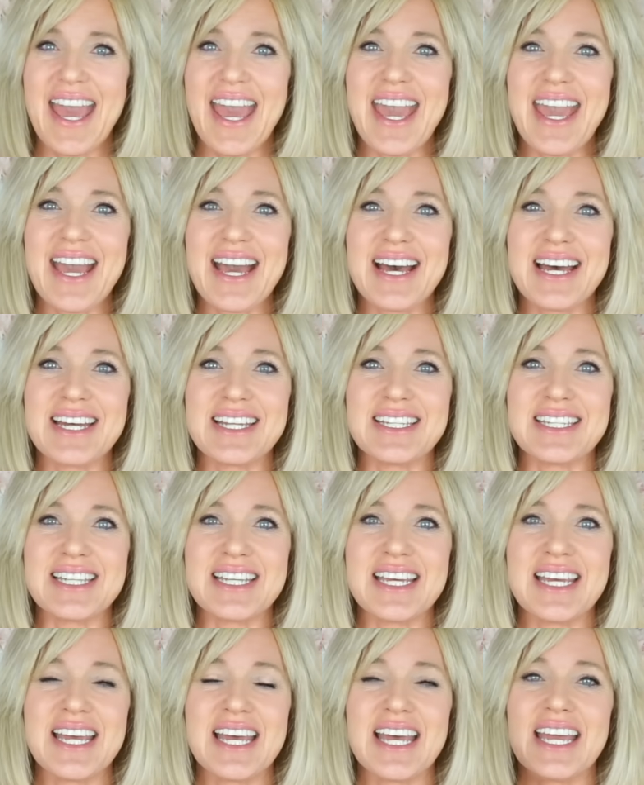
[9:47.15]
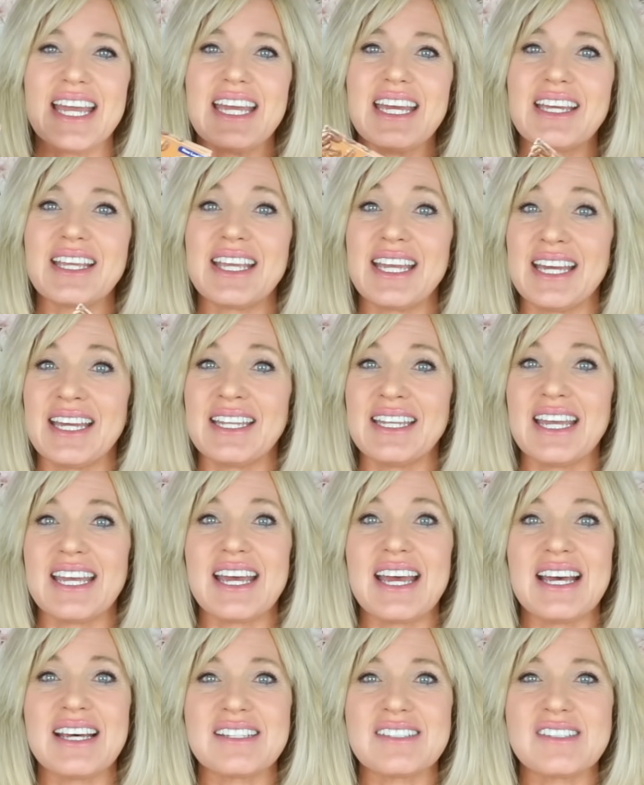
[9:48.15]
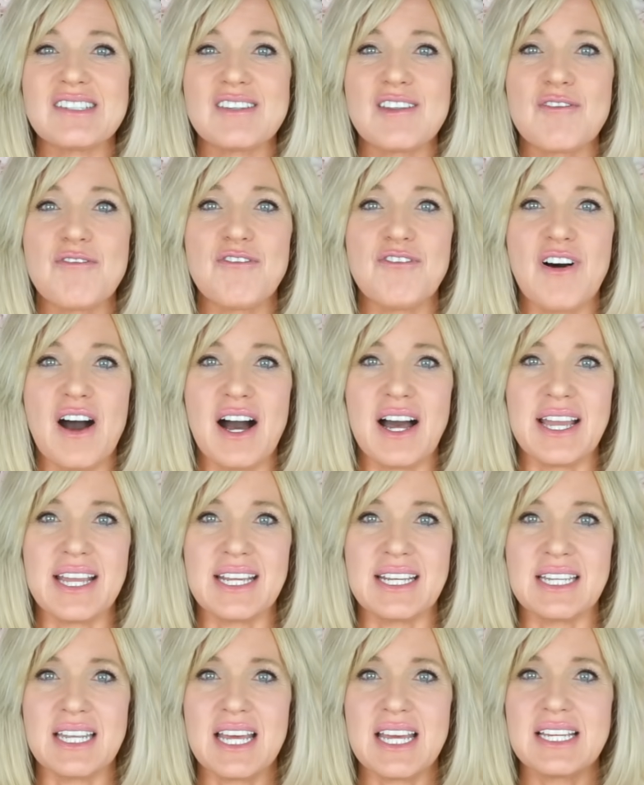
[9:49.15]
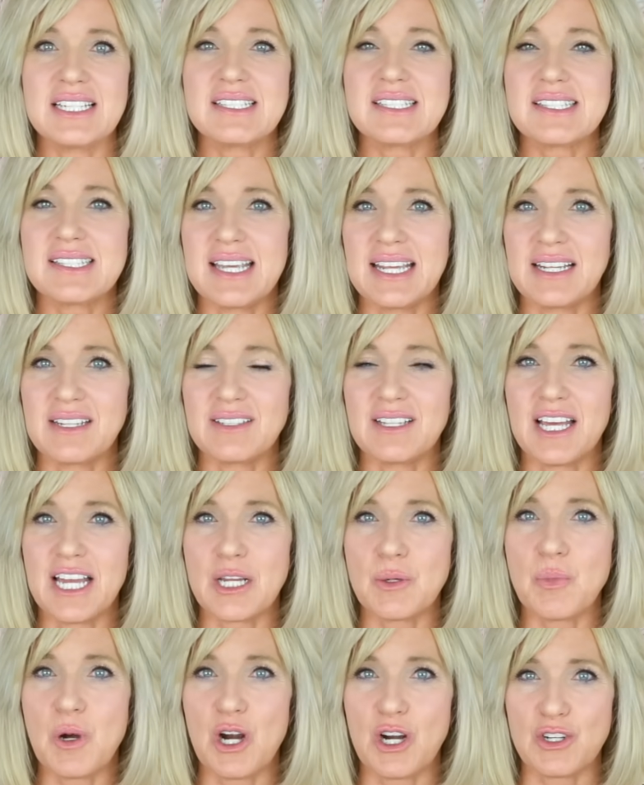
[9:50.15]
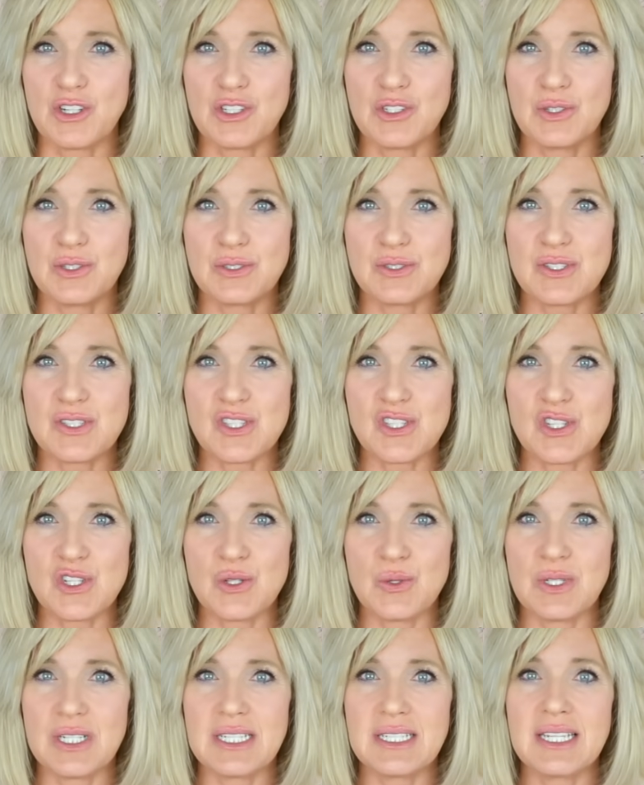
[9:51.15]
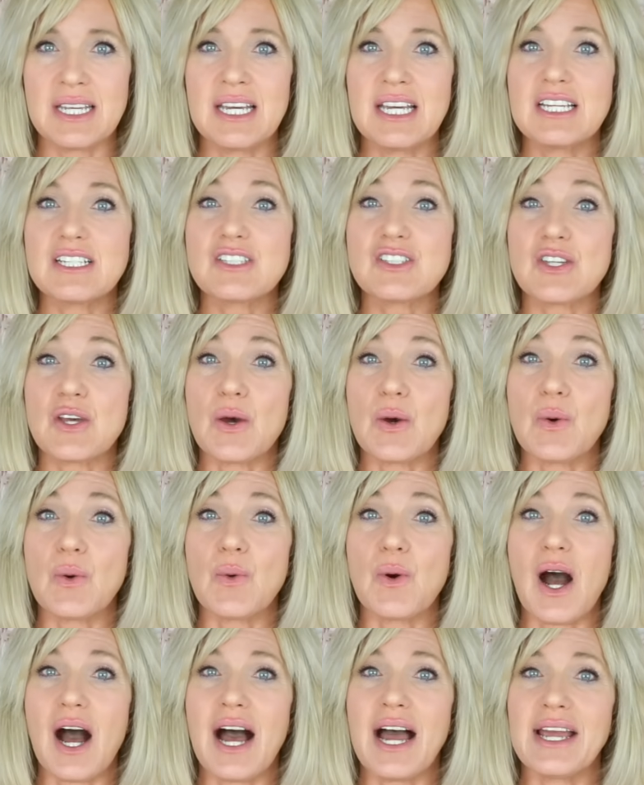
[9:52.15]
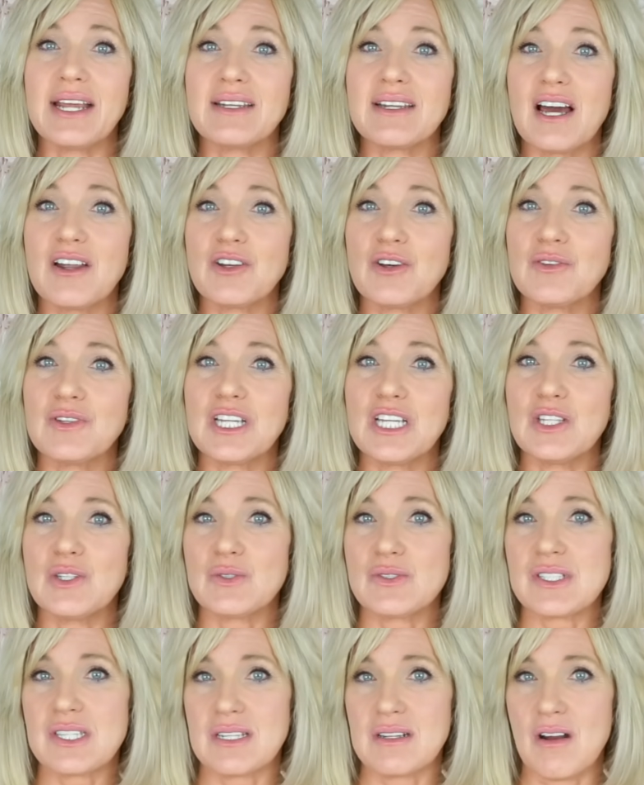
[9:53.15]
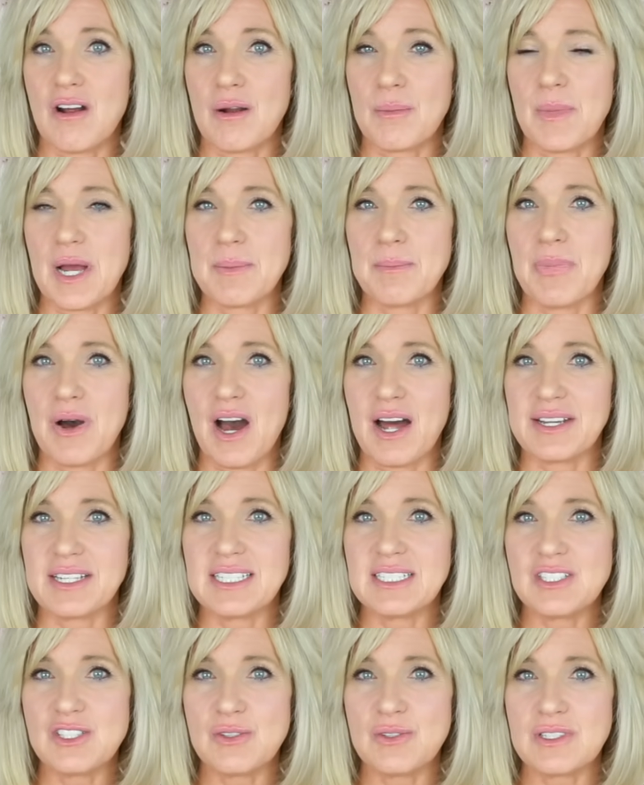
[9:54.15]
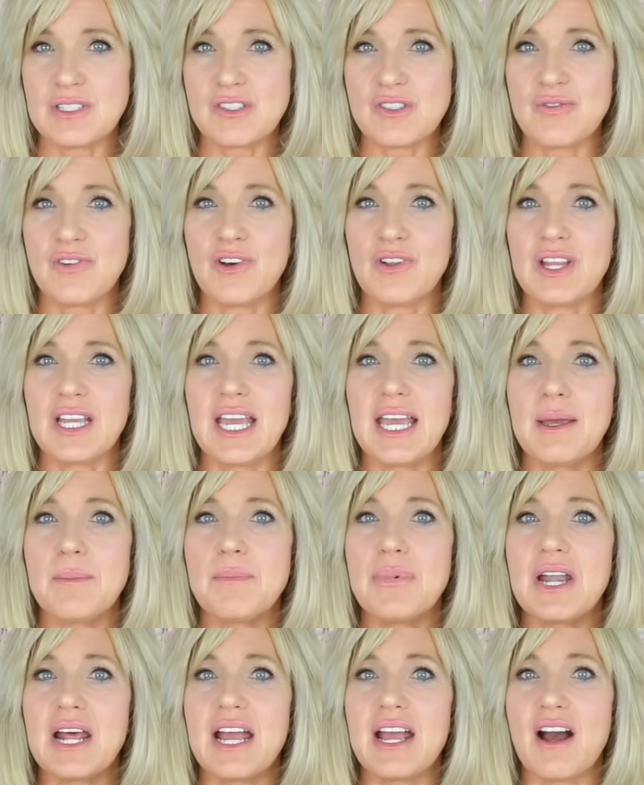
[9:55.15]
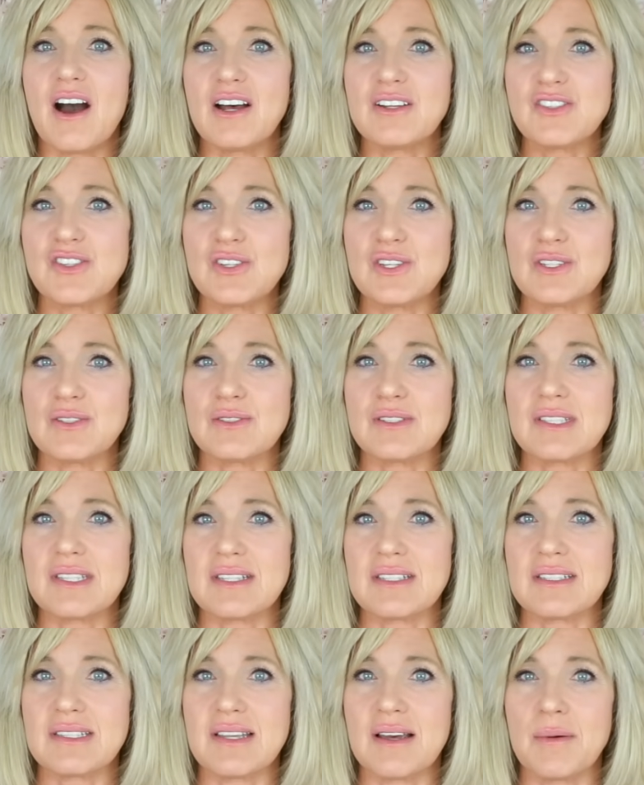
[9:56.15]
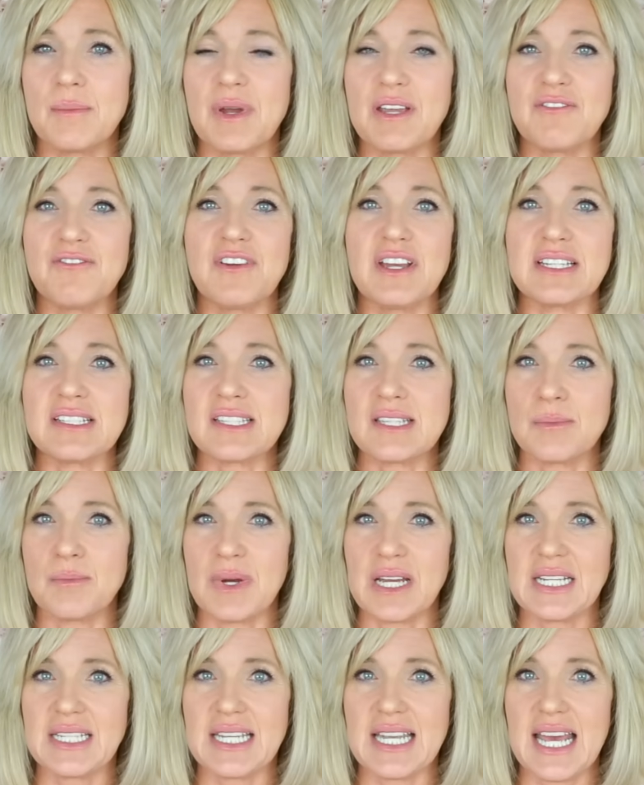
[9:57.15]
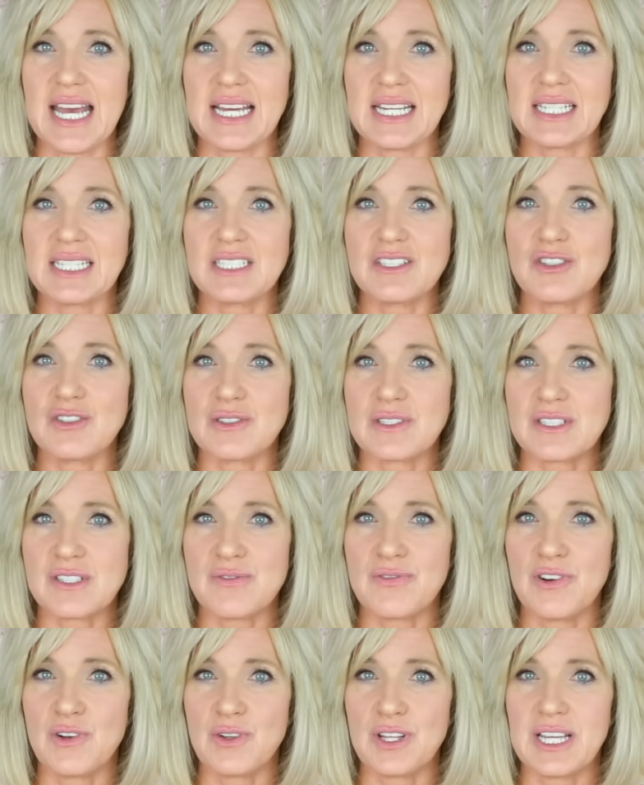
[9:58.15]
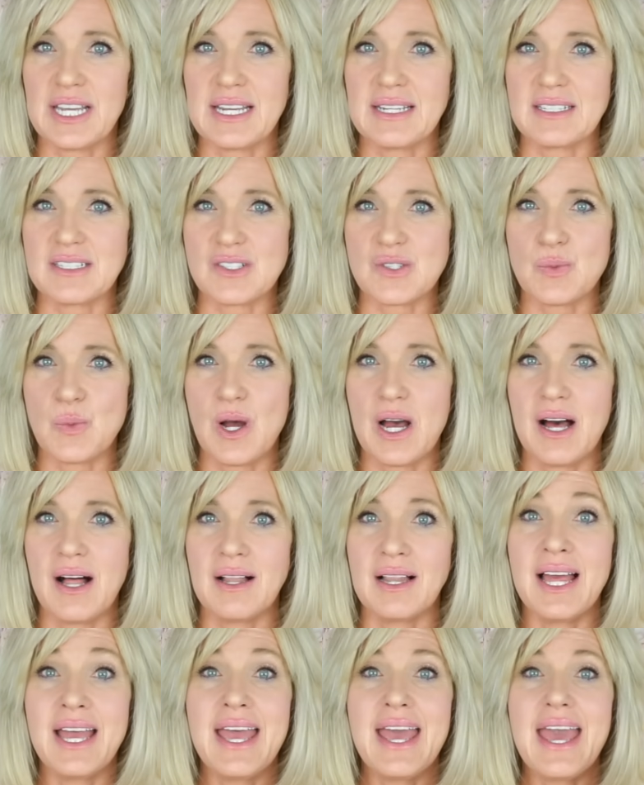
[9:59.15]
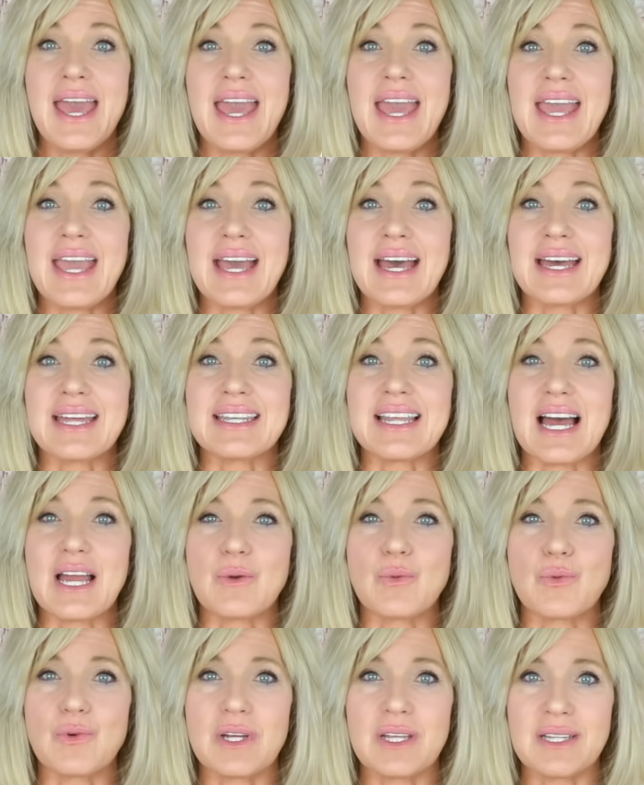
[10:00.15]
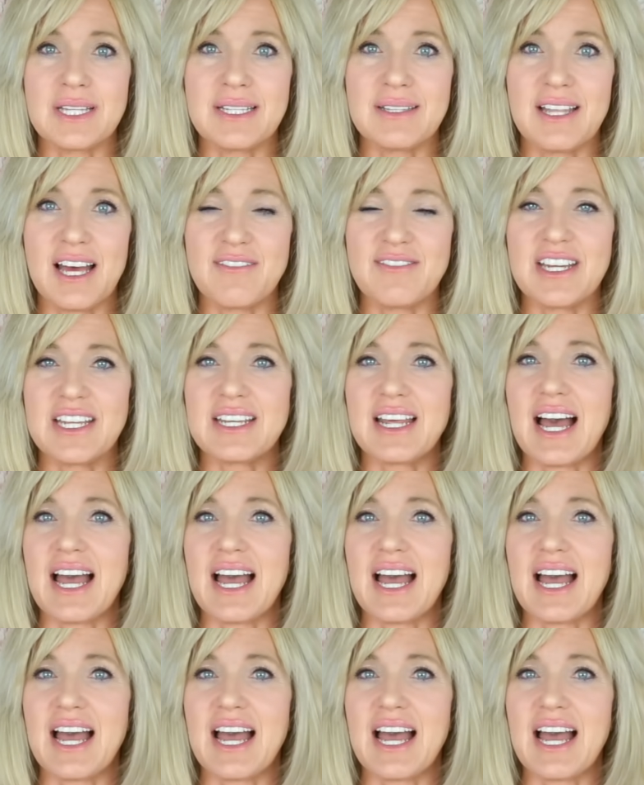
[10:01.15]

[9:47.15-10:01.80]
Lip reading: And again, it has the fine sand-like particles to it, so I not only use it on my body to exfoliate, but I also use this on my face and my neck to exfoliate as well. And I really love it.